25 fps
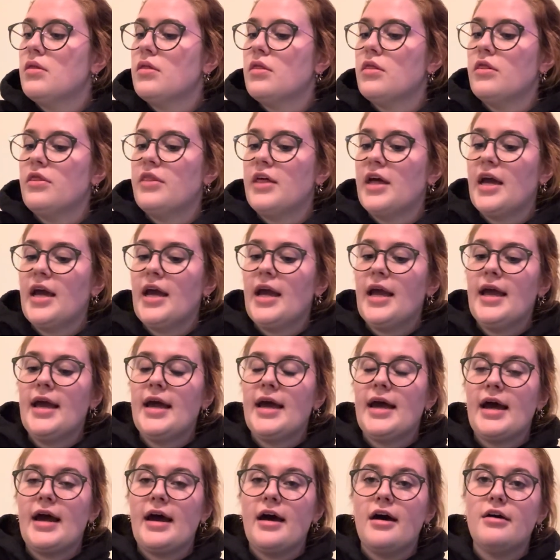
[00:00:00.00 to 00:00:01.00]
they
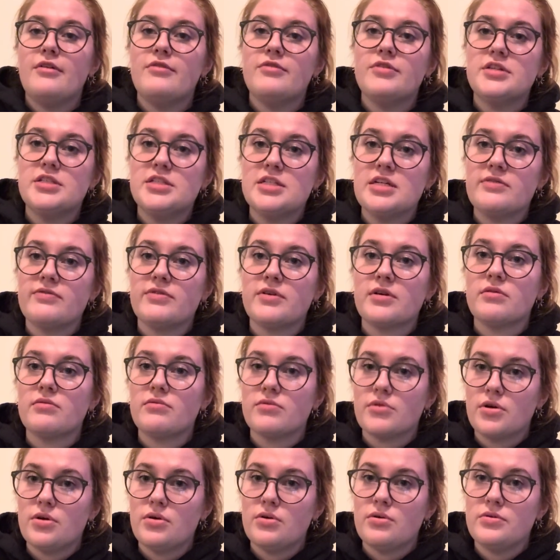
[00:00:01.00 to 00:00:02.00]
have different
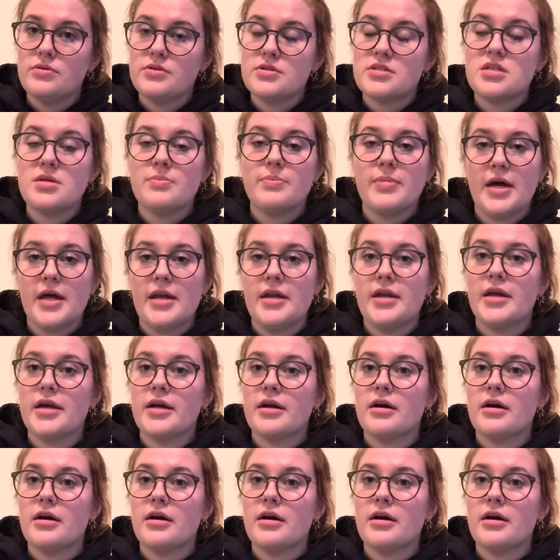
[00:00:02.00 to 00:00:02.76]
roles depending